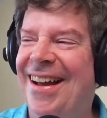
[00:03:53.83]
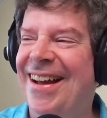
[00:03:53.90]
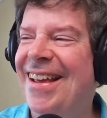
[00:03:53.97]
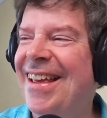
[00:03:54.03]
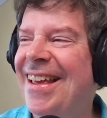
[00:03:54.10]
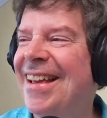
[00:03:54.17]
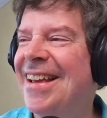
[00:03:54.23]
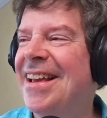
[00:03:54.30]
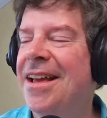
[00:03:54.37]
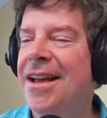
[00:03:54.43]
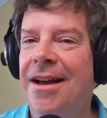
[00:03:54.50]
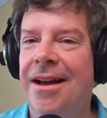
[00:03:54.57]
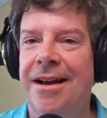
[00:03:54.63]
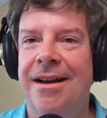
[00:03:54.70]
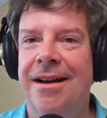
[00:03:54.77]
Something
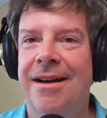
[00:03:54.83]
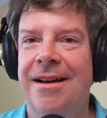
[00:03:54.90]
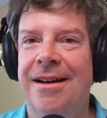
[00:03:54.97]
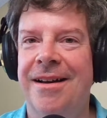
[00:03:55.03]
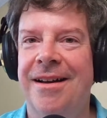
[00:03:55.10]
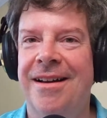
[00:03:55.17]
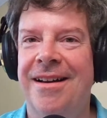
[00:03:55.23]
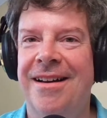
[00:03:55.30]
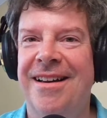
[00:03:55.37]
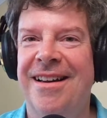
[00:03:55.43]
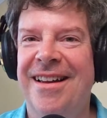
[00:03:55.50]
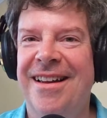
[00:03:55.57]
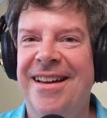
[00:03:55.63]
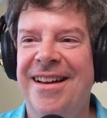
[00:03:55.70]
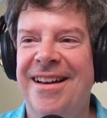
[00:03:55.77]
from Back to the
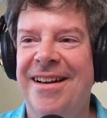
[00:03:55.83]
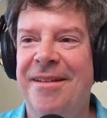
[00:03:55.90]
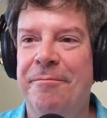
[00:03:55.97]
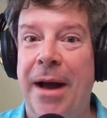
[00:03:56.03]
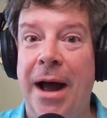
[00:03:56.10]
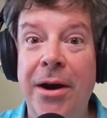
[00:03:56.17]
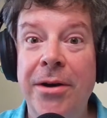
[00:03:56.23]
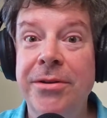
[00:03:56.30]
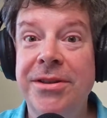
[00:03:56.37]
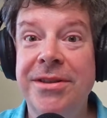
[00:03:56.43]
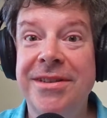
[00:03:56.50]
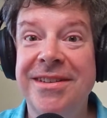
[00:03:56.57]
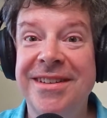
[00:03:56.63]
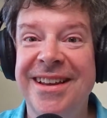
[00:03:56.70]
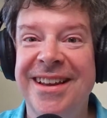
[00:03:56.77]
Future or Star
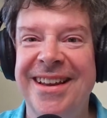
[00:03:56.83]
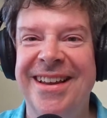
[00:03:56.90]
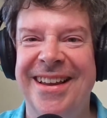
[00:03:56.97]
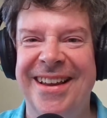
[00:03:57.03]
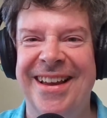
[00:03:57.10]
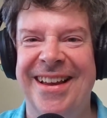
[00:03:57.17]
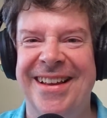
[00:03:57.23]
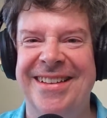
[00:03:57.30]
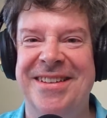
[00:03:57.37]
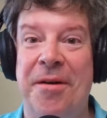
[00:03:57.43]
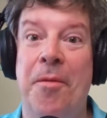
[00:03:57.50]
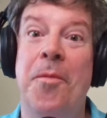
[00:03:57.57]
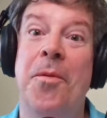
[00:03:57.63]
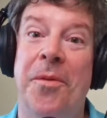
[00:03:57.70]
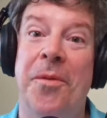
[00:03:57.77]
Wars.
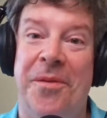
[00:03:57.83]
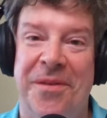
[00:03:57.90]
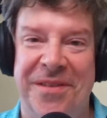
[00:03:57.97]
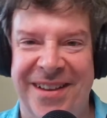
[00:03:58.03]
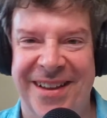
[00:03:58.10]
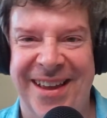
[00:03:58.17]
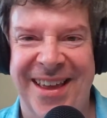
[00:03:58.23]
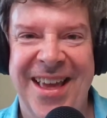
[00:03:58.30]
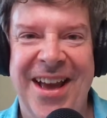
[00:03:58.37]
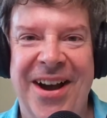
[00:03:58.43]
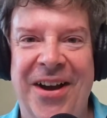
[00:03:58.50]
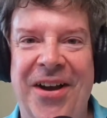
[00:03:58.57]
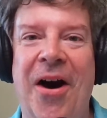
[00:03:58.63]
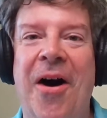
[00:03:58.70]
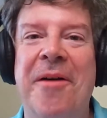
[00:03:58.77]

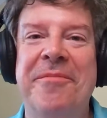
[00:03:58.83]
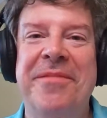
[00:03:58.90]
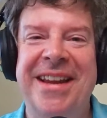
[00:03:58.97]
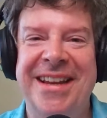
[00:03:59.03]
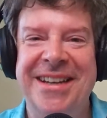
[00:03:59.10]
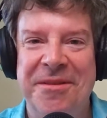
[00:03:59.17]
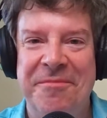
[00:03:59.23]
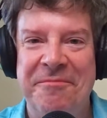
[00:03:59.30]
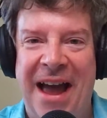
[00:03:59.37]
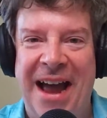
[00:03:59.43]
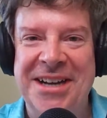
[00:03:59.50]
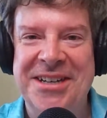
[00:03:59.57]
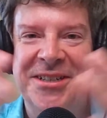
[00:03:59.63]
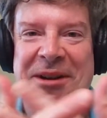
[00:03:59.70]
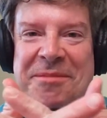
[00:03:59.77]
A combination, a
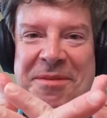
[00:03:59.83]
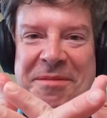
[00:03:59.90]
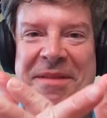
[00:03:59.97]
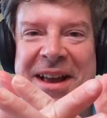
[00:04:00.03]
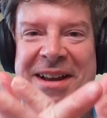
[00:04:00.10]
mashup of